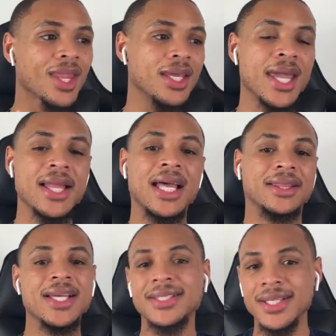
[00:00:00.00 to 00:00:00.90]
yeah, like
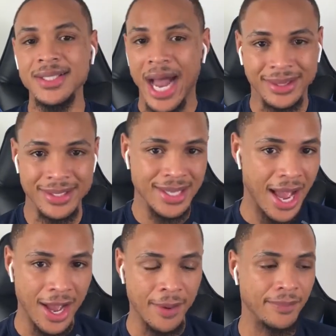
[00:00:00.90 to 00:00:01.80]
this is not the
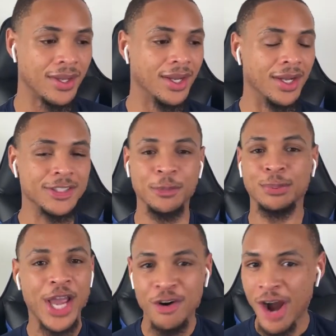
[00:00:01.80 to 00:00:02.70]
time to
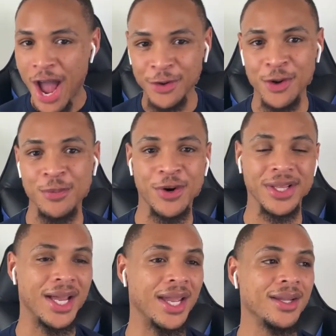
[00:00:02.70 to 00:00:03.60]
play around no more.
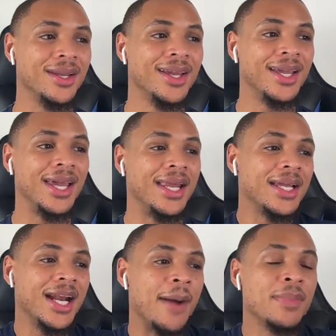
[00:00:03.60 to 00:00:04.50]
Like, and
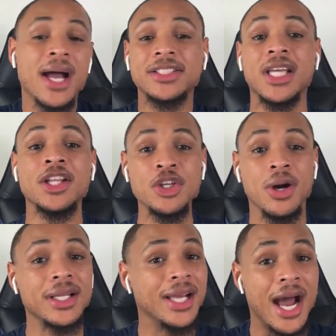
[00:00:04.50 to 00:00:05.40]
again, I'm not telling you,
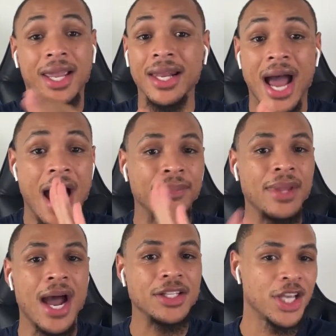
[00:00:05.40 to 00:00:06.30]
I'm
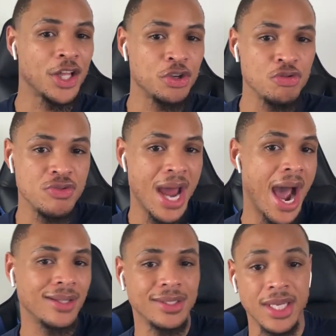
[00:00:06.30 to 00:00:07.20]
not telling you
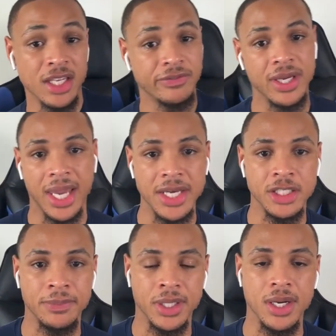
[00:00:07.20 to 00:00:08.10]
not to take your
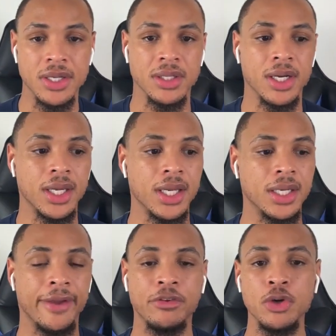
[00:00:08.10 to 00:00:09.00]
vacation, because
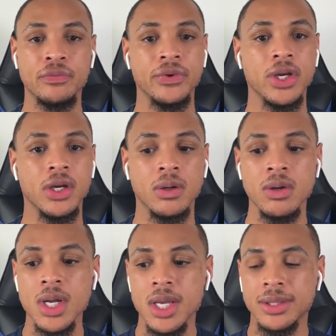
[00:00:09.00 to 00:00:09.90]
again, if you
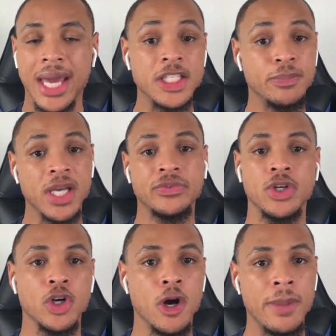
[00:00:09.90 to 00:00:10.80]
feel that it's best for
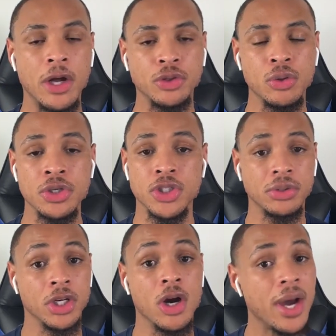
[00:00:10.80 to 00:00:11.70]
you to go about doing so,
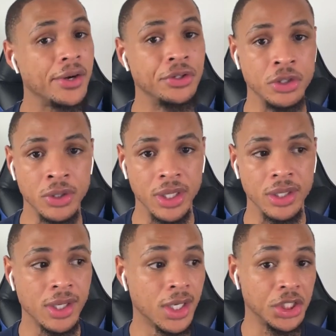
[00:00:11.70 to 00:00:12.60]
then go ahead and do
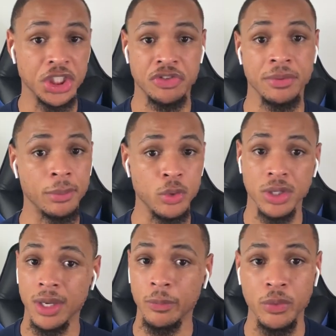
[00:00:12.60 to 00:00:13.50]
it. Just remember when
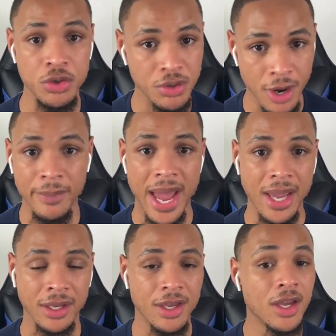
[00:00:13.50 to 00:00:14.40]
you come
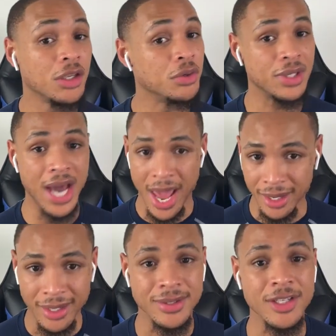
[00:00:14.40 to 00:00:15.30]
back, you got to
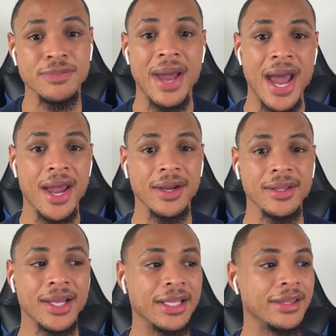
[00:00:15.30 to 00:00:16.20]
get to this
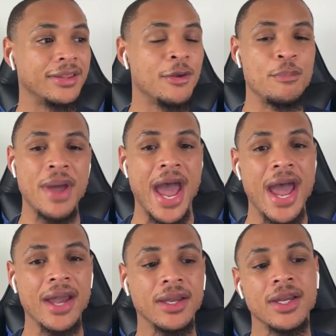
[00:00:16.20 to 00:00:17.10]
bag. Like the
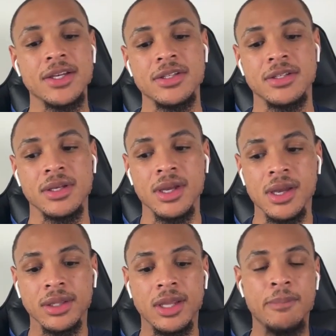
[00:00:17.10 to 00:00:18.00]
bag
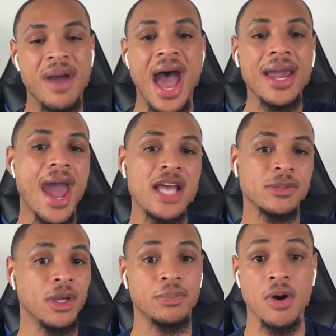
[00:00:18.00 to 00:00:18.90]
has
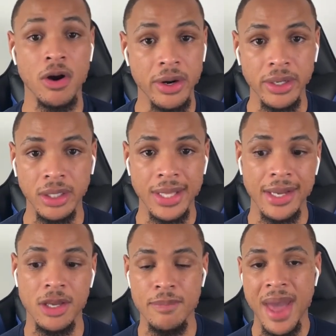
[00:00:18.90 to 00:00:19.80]
to be a priority.
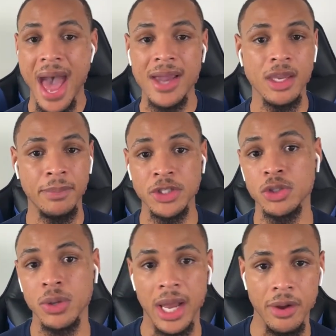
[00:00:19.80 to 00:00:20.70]
Like your bag, your
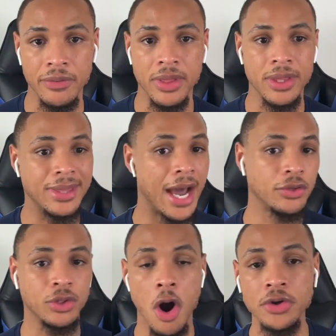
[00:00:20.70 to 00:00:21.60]
mental health,
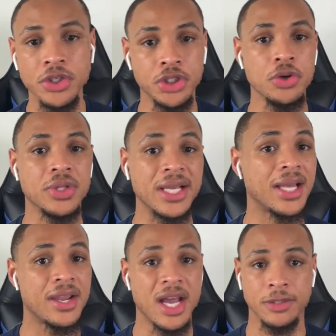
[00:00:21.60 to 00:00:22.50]
those are two things
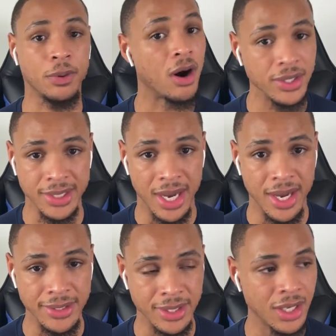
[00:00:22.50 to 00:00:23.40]
that you have to
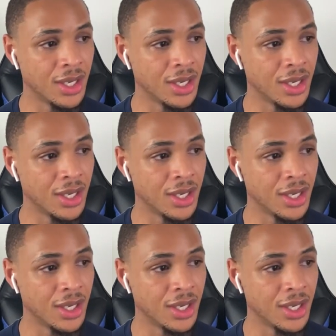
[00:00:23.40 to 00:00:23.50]
prioritize.